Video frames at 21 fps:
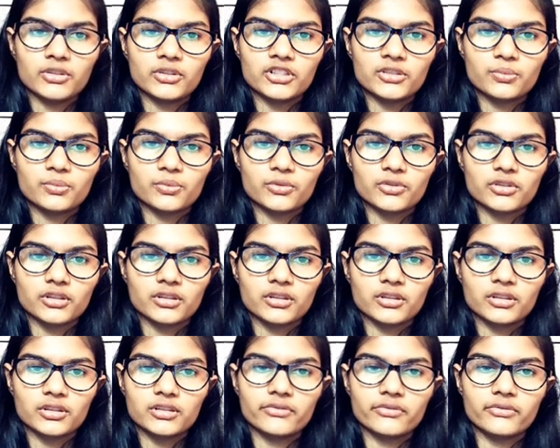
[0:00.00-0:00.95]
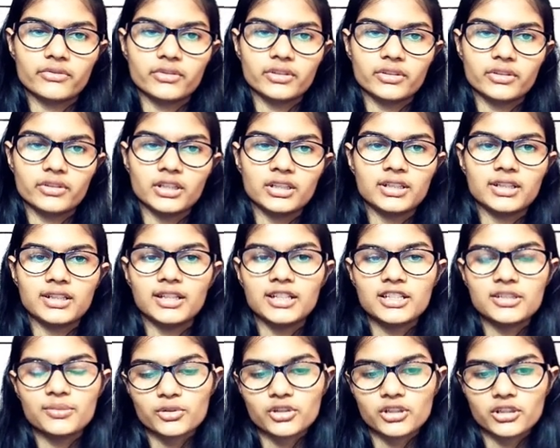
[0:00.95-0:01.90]
I will just put on the different things.
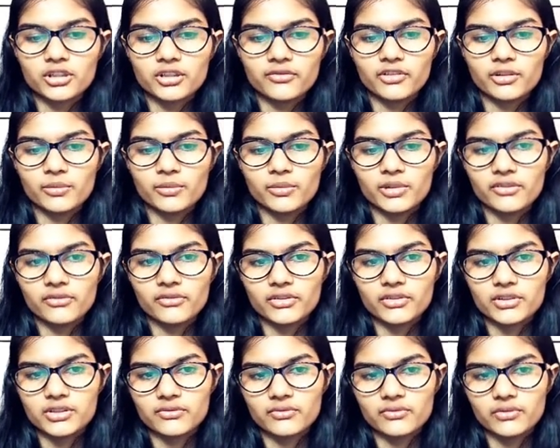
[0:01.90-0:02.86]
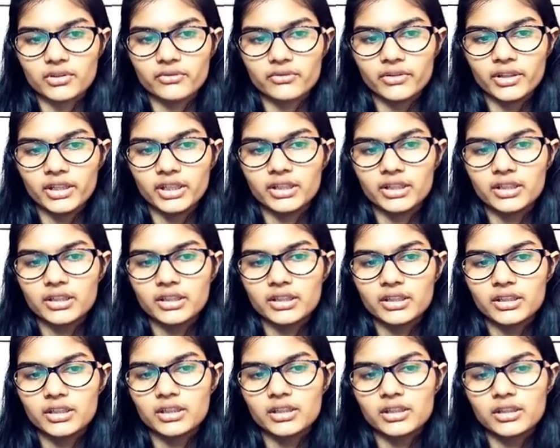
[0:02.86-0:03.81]
Let's put on the formula first of all. Fine.
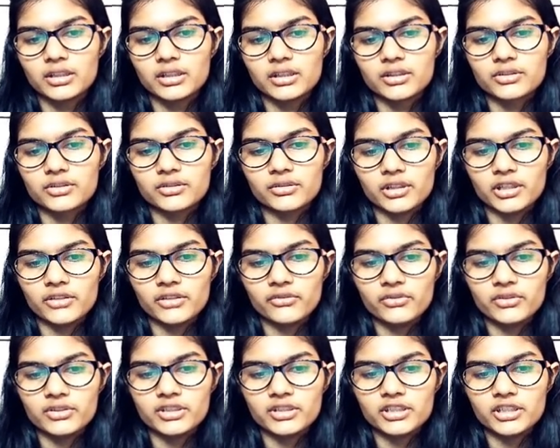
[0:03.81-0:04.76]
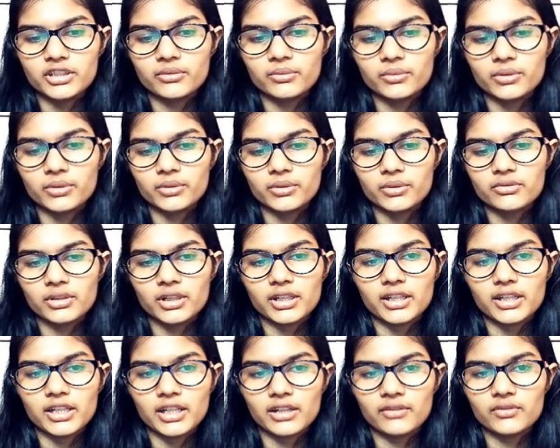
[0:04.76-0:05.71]
So f is equal
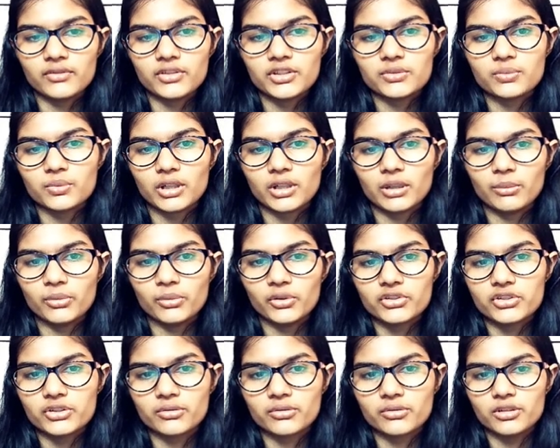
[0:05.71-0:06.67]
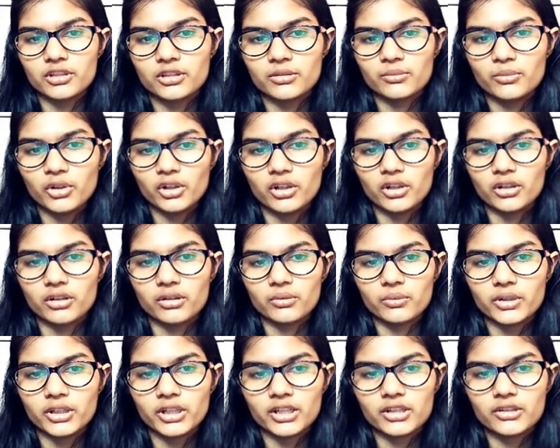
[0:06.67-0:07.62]
to, I have this one particular
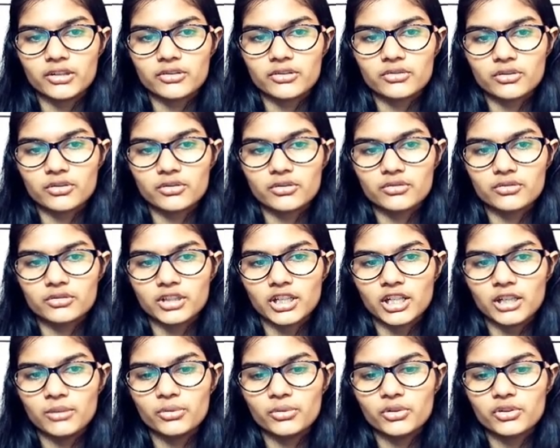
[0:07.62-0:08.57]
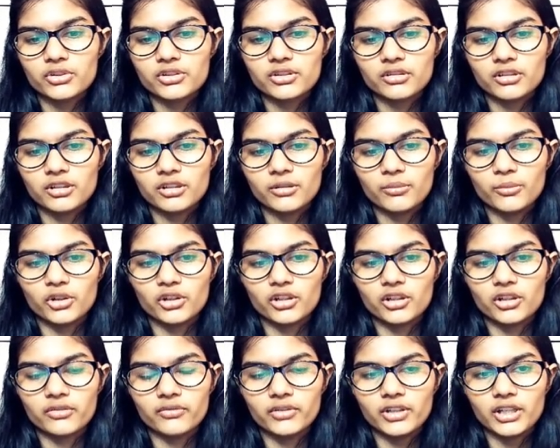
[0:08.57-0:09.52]
block, okay, and onto that particular
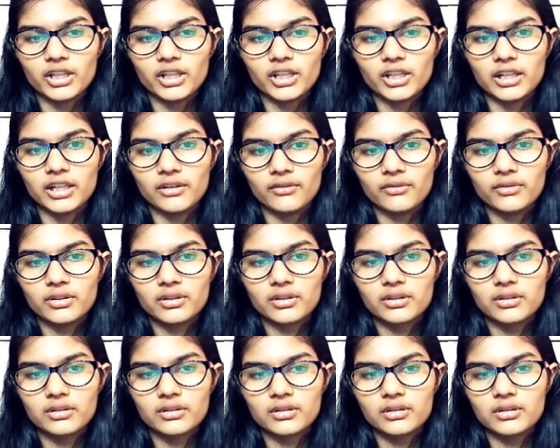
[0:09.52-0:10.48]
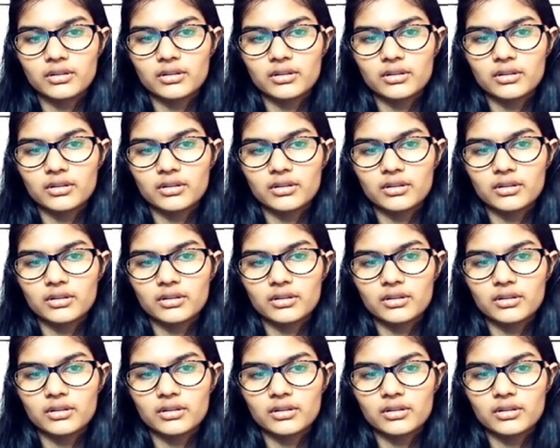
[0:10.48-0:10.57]
block we have